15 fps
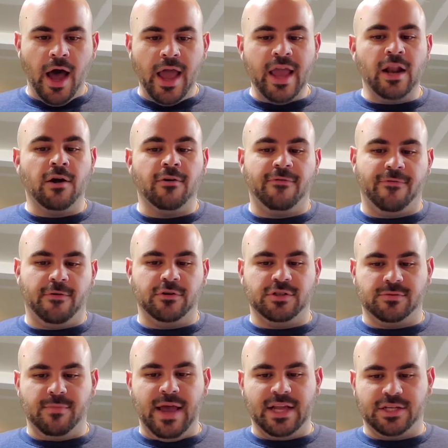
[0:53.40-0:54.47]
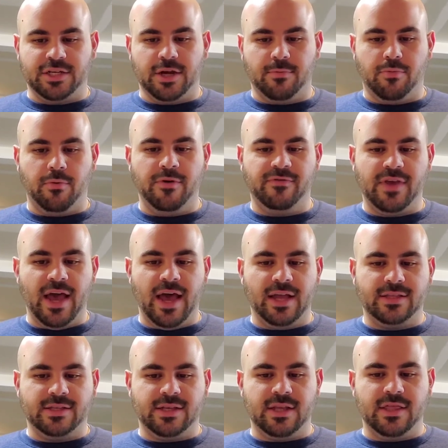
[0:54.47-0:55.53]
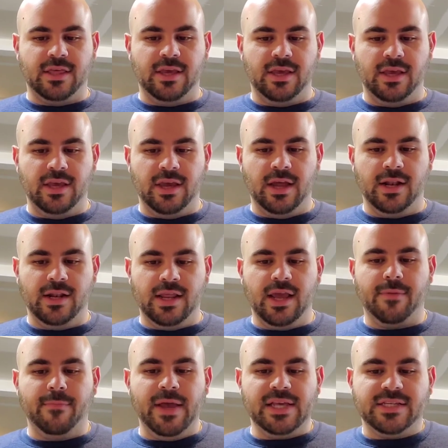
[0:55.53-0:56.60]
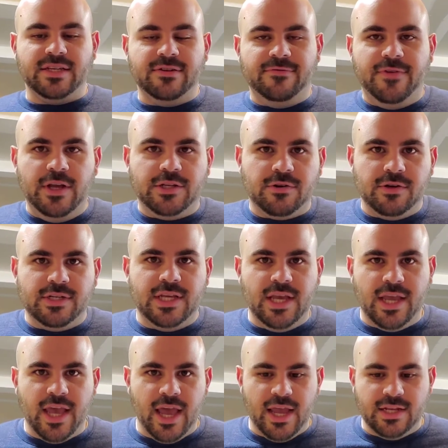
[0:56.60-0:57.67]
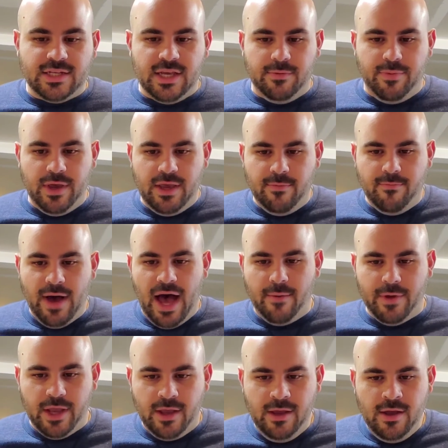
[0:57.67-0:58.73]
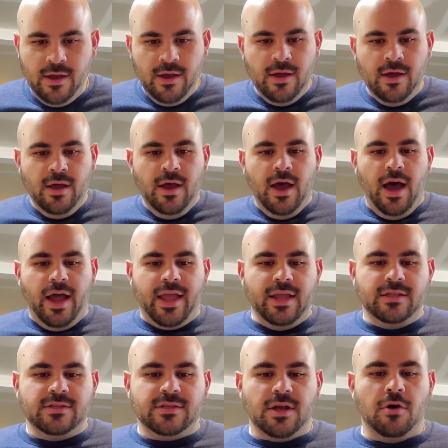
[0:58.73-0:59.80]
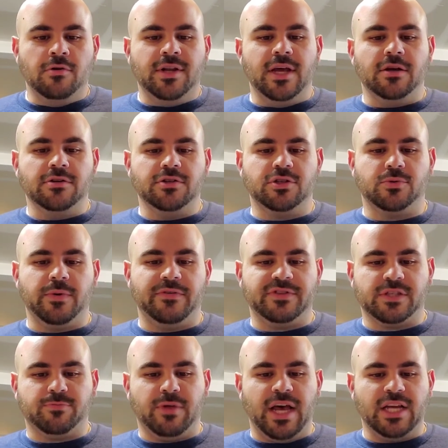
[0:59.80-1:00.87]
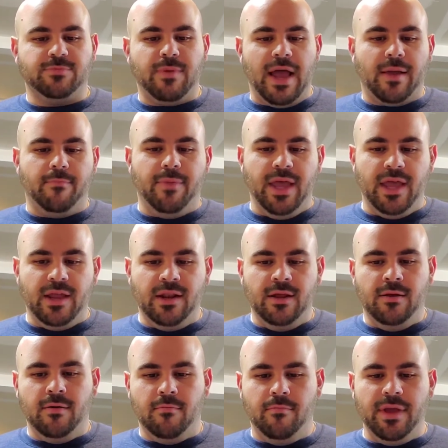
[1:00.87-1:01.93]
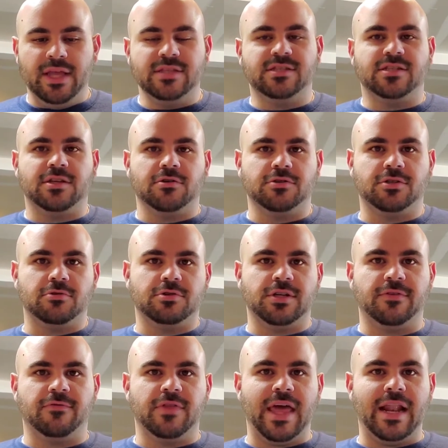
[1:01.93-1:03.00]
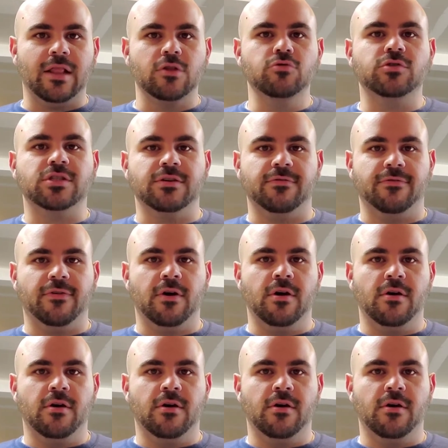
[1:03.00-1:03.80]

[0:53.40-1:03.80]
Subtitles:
In our first matchup, we've got the Dick Mixon featuring TK and TP Bobby against Odell Swift Splashback Ben. Ben still searching for that elusive